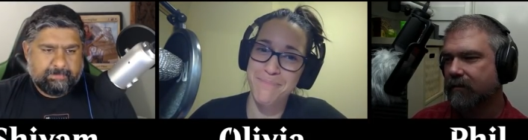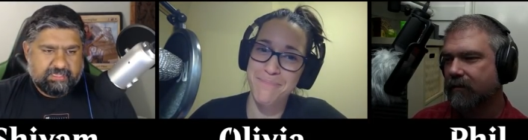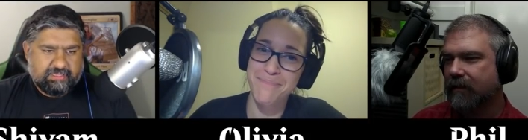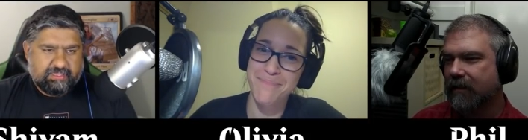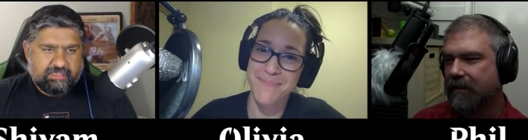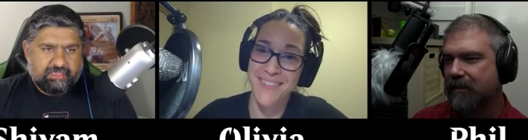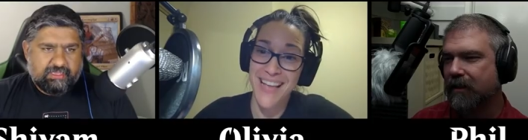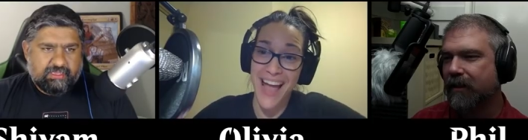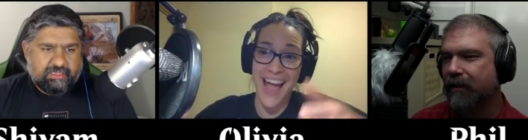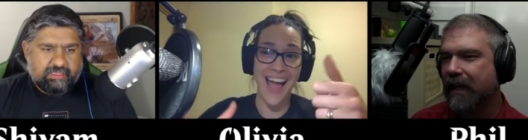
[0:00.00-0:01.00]
Speaker 1: Uh,
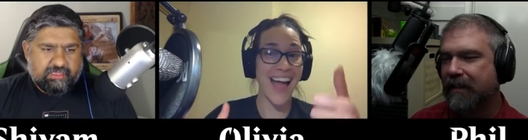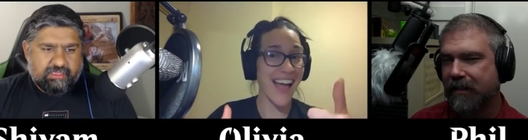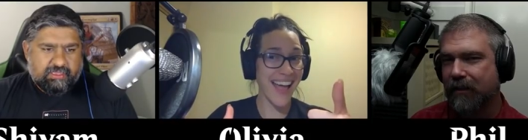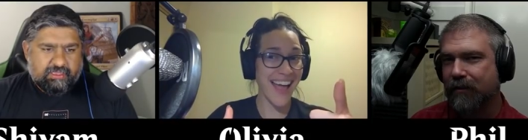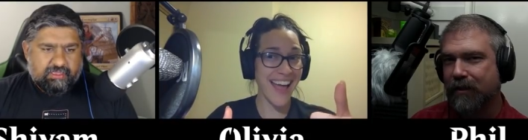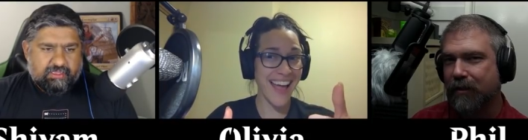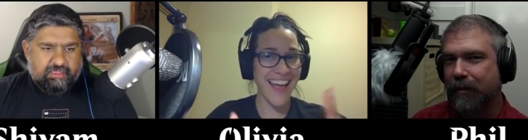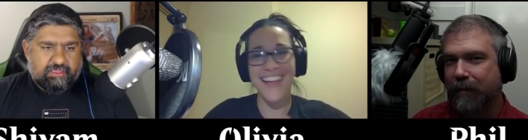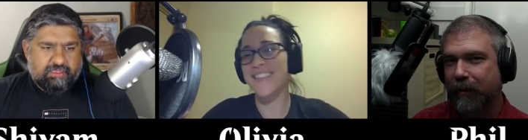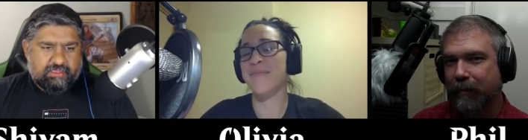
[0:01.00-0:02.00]
still our guest host, so you
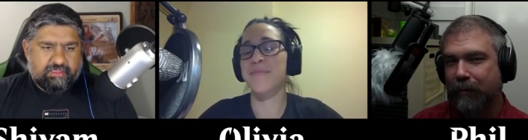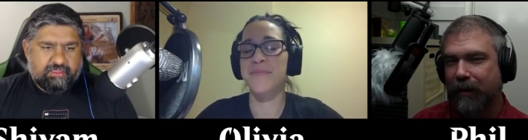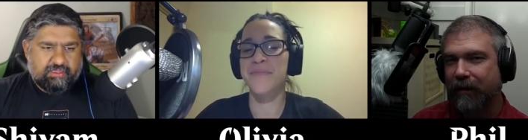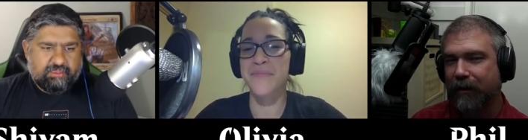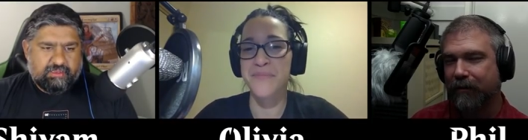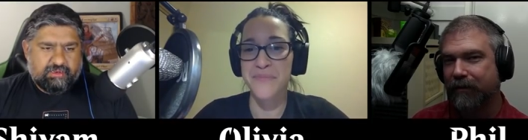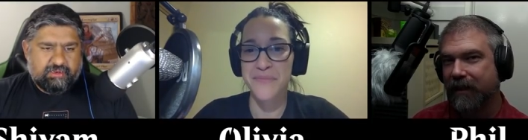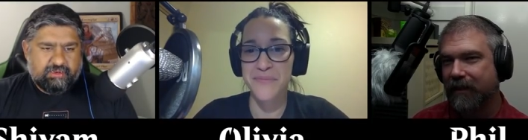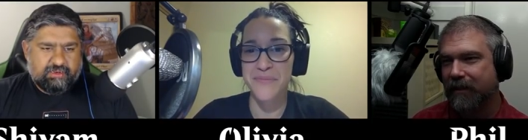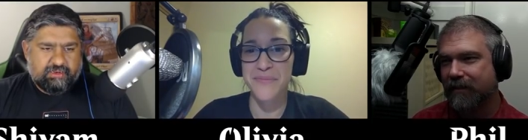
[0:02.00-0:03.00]
better be preparing for
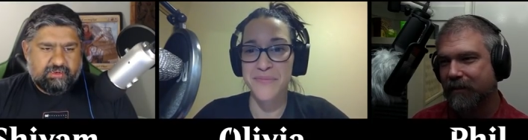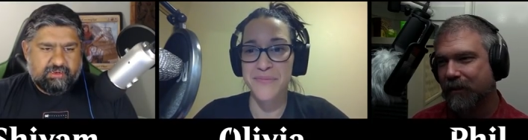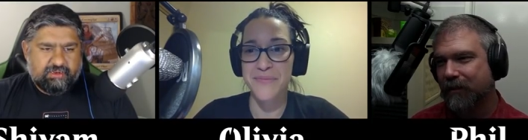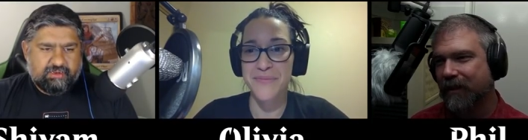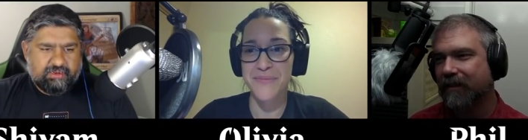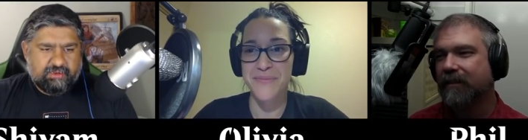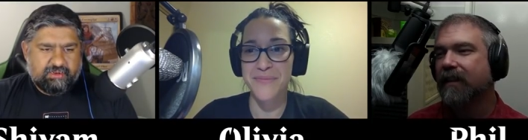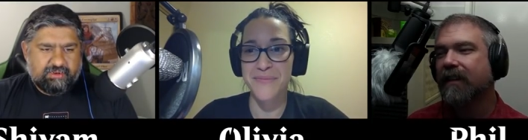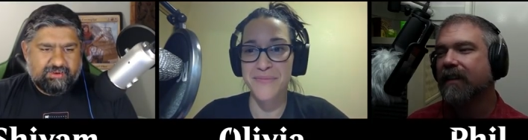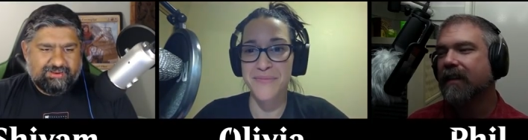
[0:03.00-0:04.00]
the end of the show there.
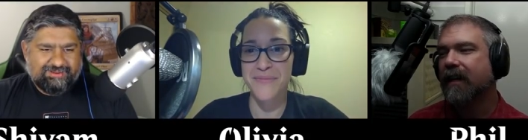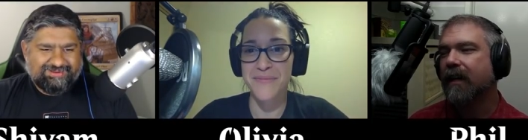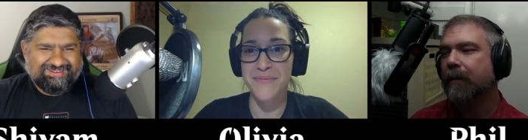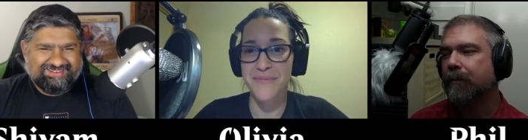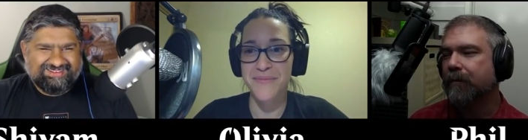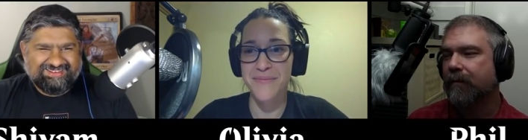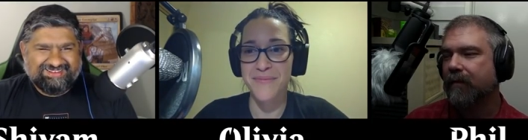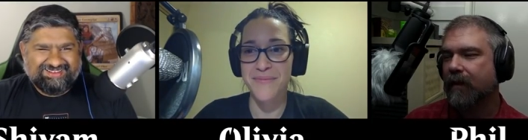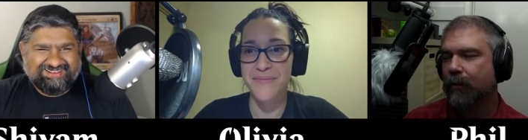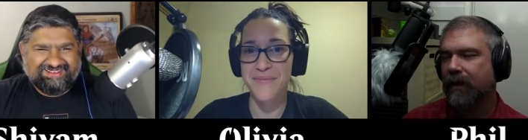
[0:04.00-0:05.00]
Um,
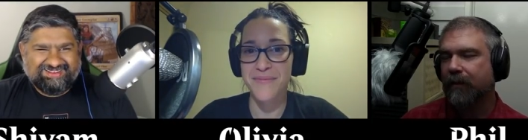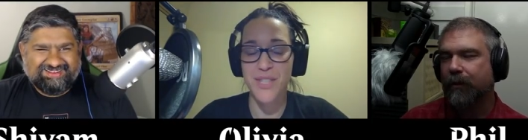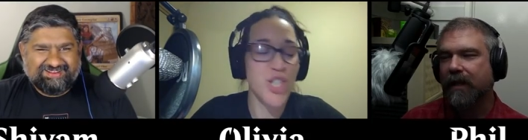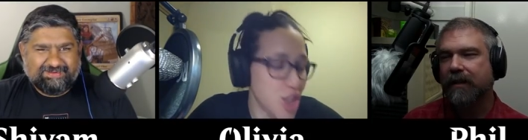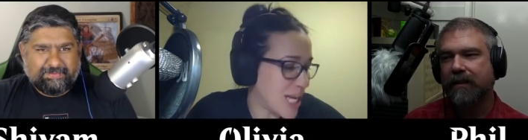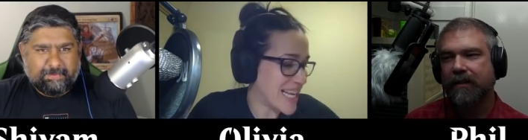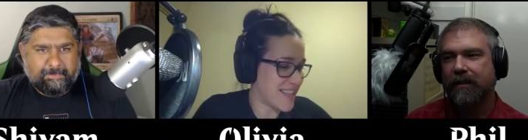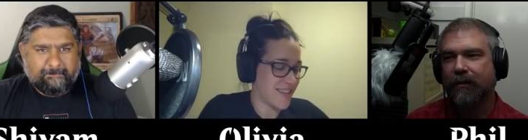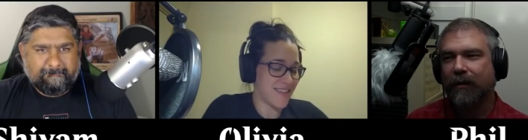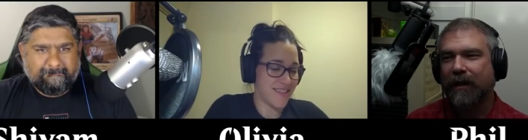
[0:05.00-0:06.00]
we we're not
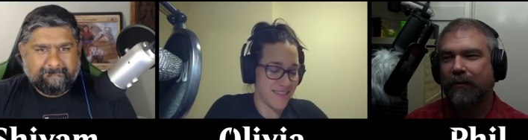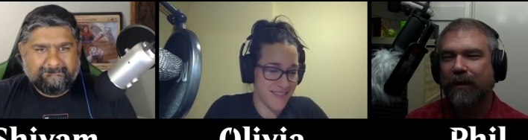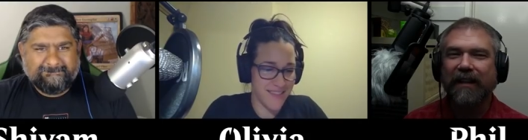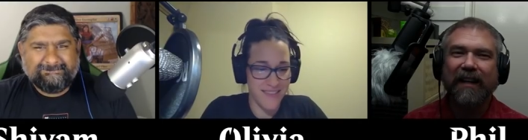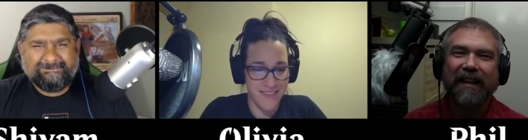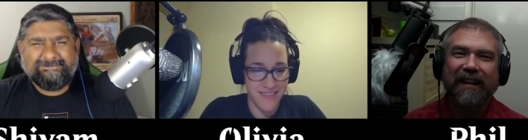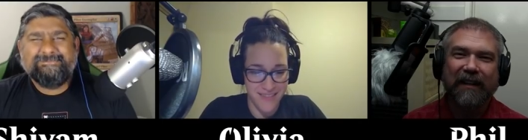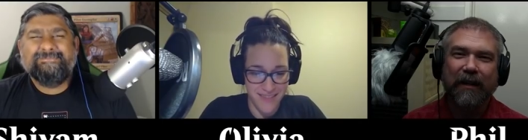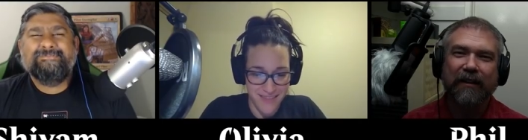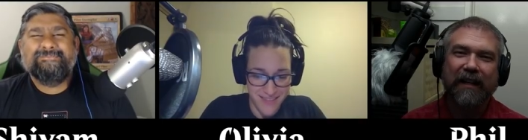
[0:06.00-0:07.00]
we we uh,
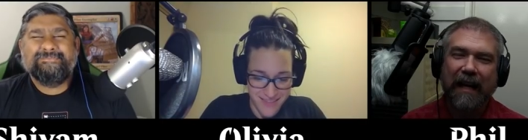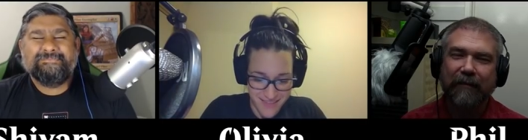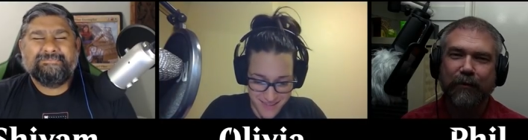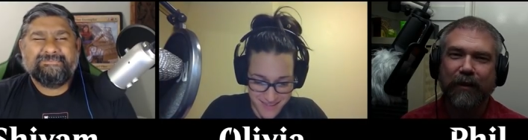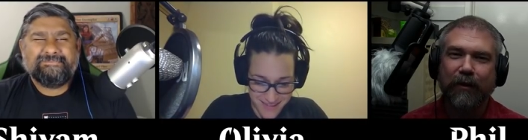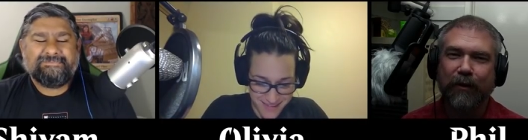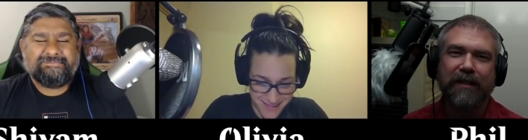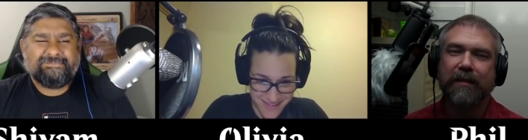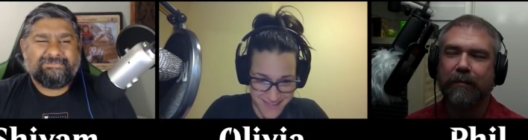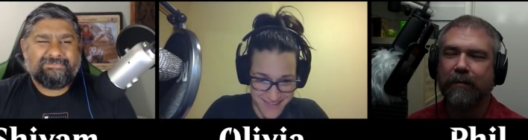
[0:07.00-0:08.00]
are going to have to record
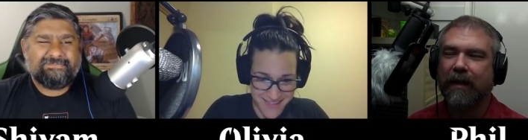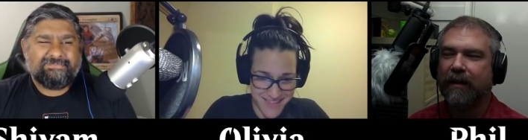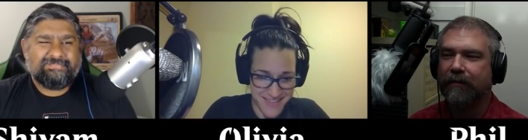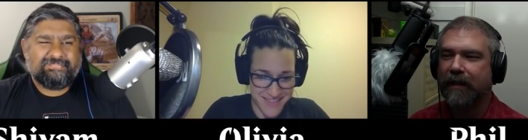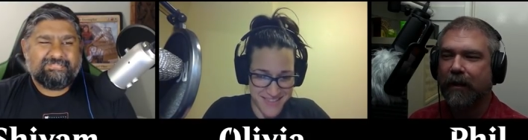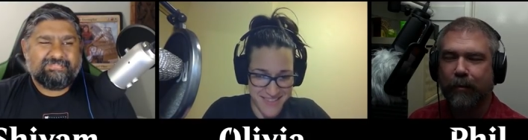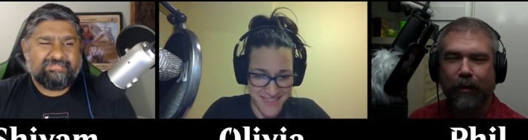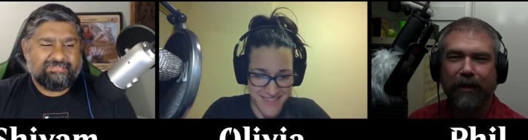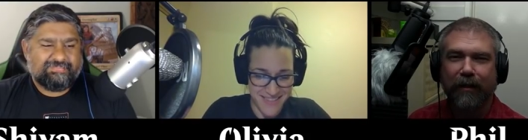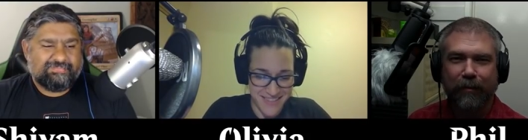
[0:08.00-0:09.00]
some uh, video
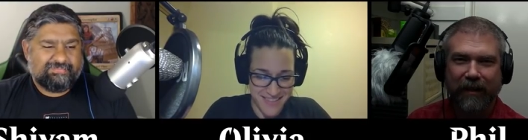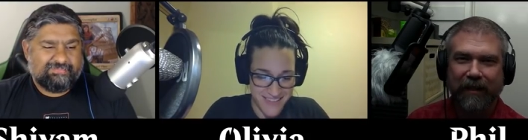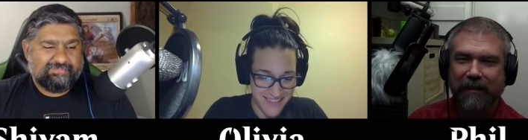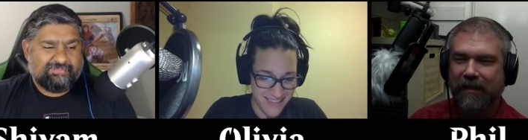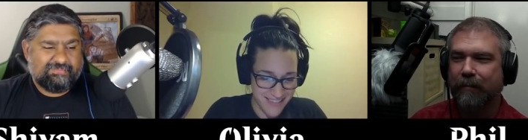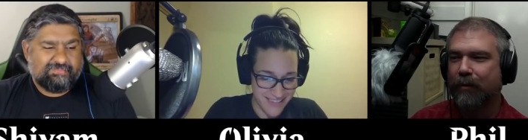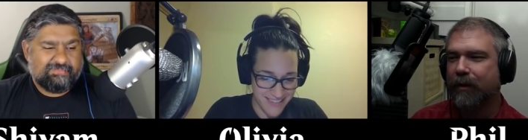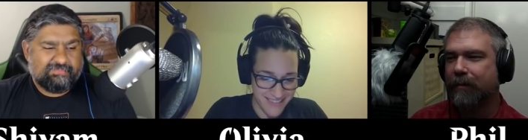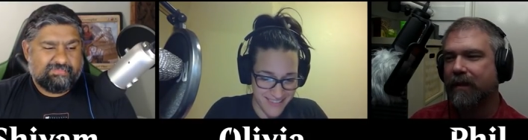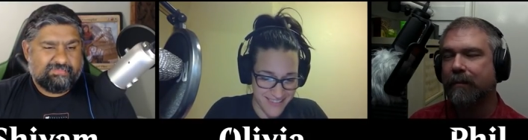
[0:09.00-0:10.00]
boilerplate at some
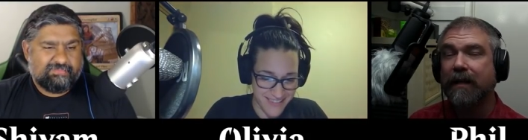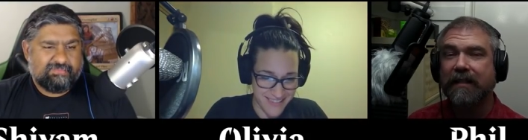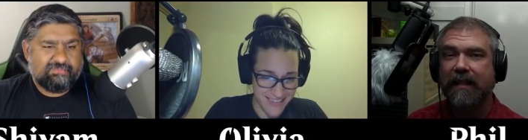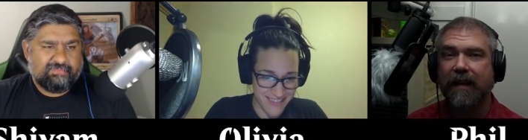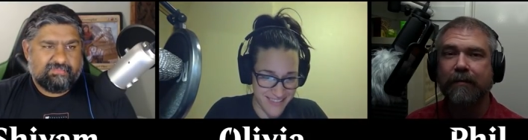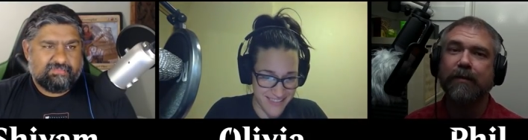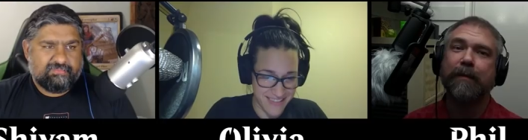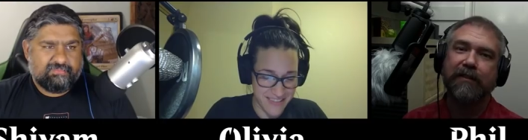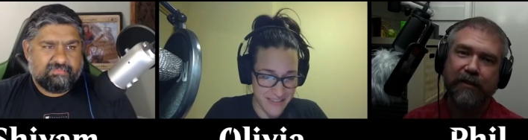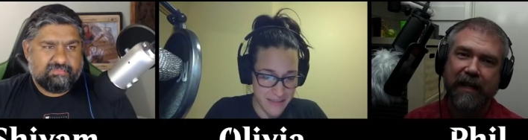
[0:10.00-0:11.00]
point. But in the meantime,
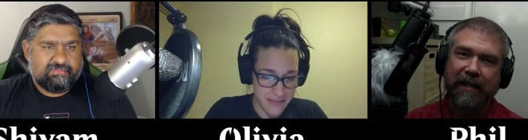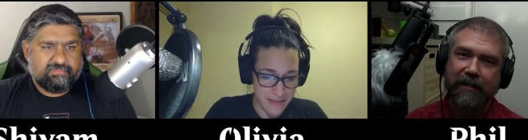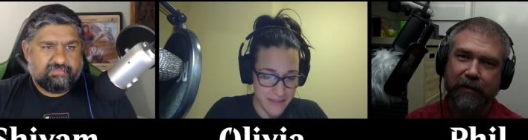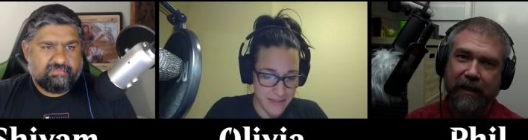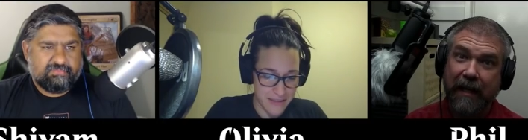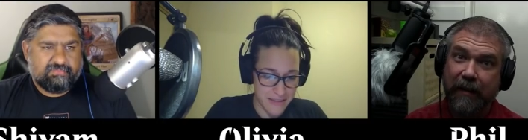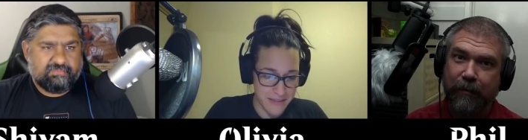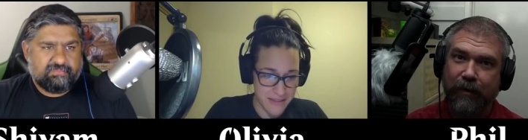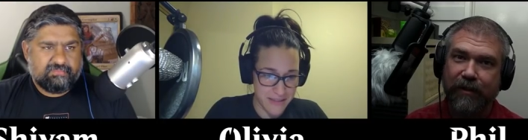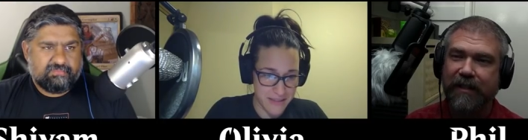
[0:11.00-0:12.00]
special thanks go to Nate
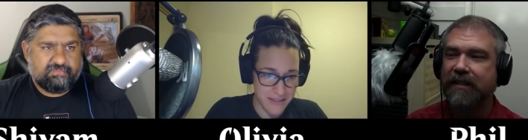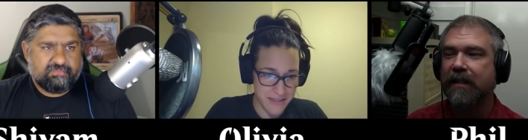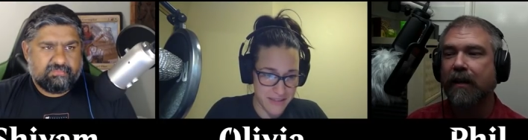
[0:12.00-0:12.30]
Burgess,